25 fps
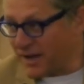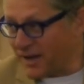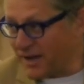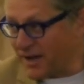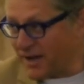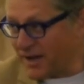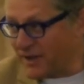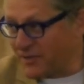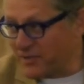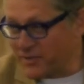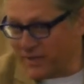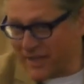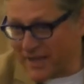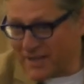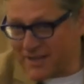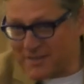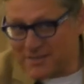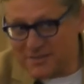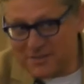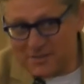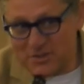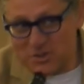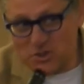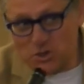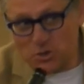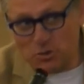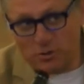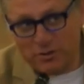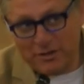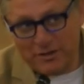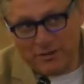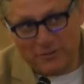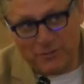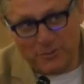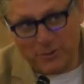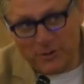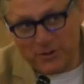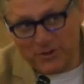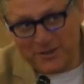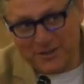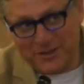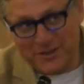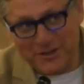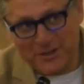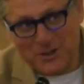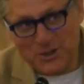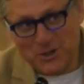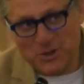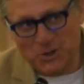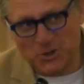I thank the jury for the
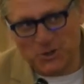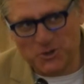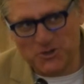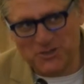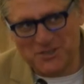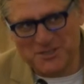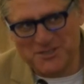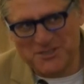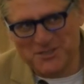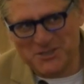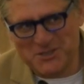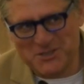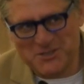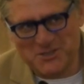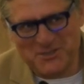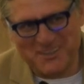good decision.